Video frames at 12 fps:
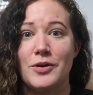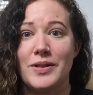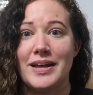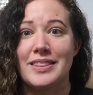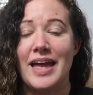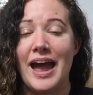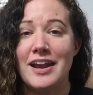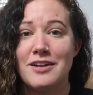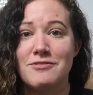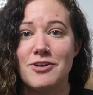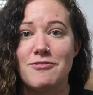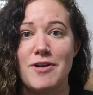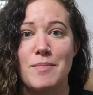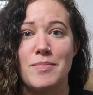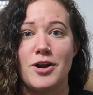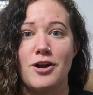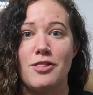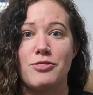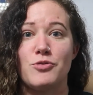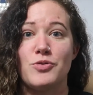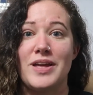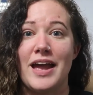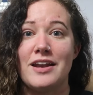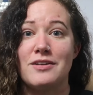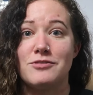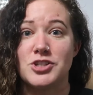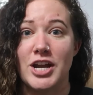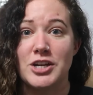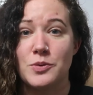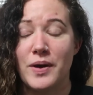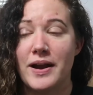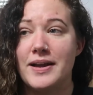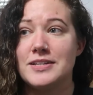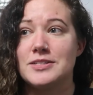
like the end of November through the end of January.